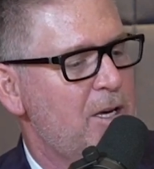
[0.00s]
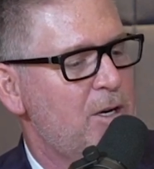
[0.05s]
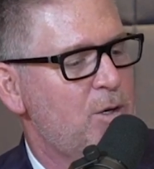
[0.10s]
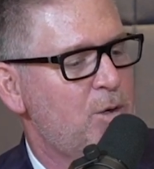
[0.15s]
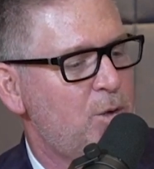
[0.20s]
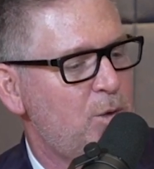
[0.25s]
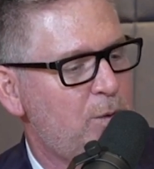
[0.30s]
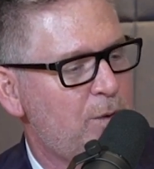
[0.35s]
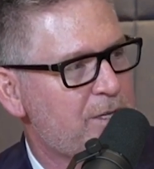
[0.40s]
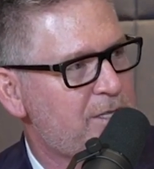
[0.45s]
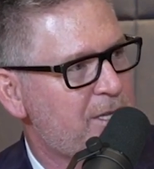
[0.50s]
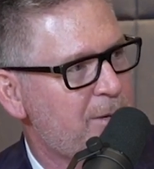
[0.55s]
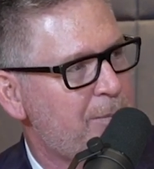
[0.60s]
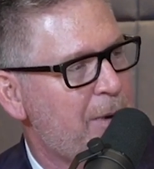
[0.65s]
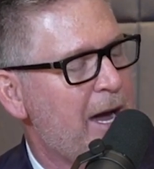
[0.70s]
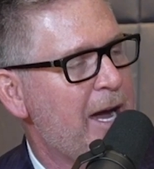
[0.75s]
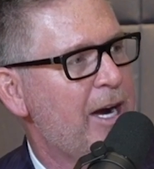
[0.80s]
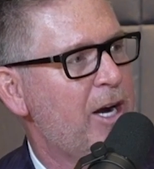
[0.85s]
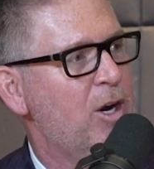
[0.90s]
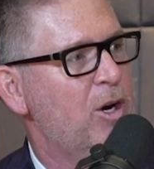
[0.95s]
who is the
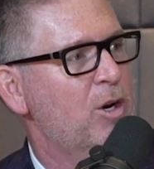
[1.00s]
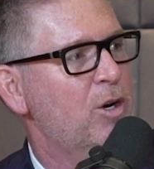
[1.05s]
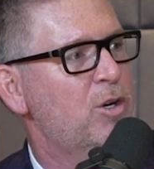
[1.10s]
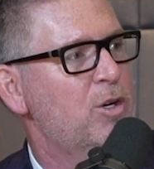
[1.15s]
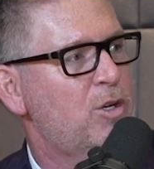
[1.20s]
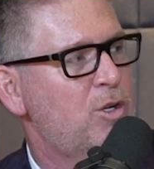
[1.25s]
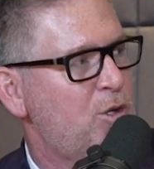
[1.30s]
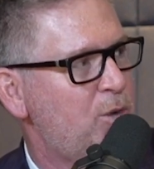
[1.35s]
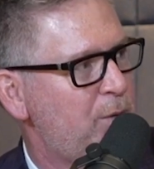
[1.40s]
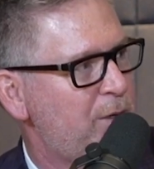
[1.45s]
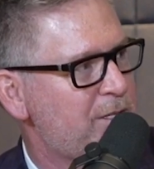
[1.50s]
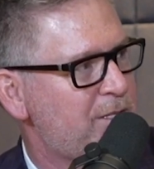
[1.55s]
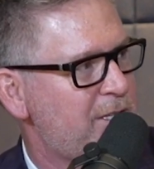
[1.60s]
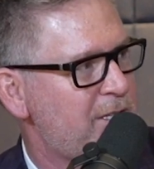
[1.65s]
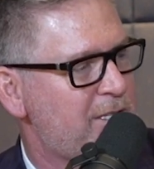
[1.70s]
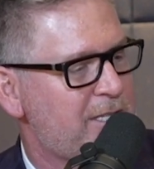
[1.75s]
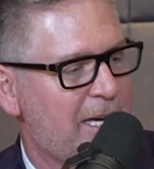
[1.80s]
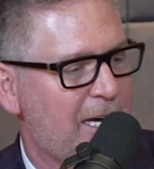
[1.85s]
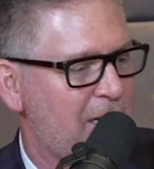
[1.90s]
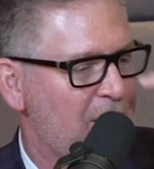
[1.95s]
buyer, who is
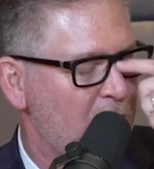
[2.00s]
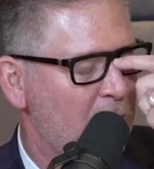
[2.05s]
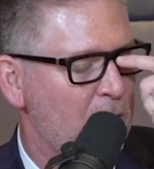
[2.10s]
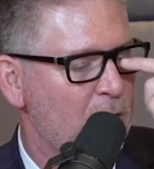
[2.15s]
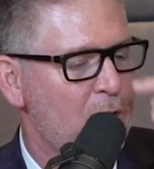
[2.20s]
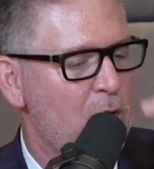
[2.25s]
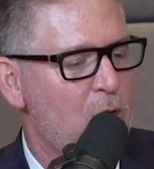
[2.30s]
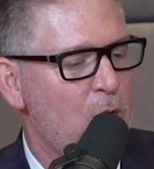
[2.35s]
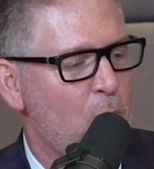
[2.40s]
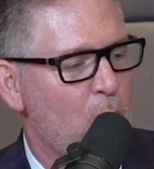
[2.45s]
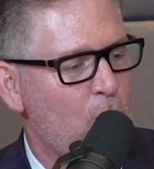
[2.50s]
the seller,